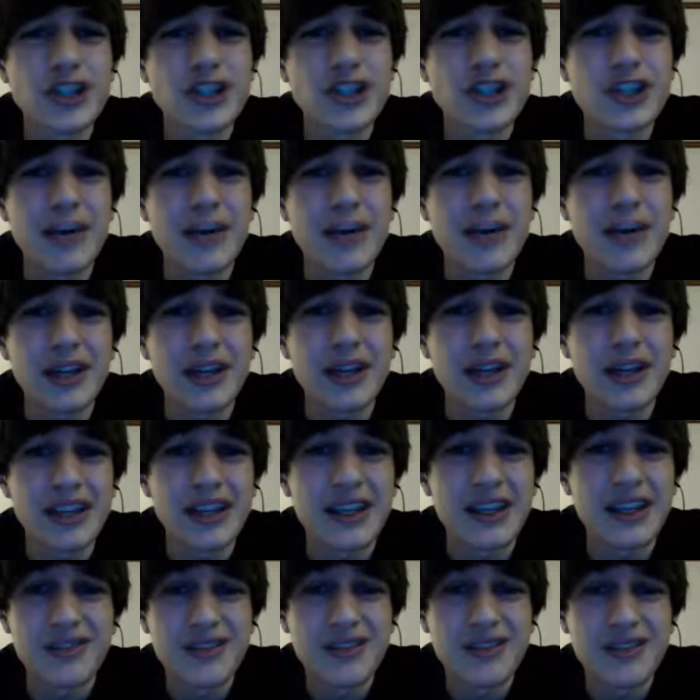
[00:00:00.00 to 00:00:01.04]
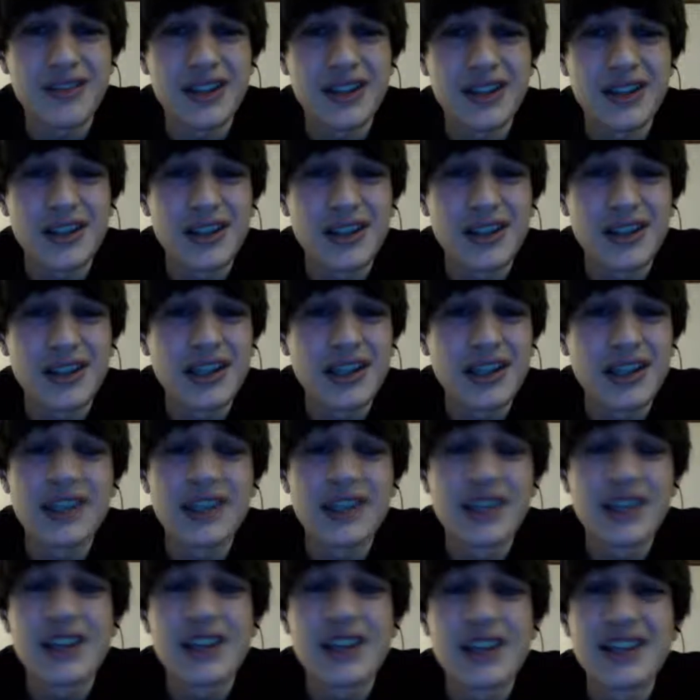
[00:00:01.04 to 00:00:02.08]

about what I should and should not believe.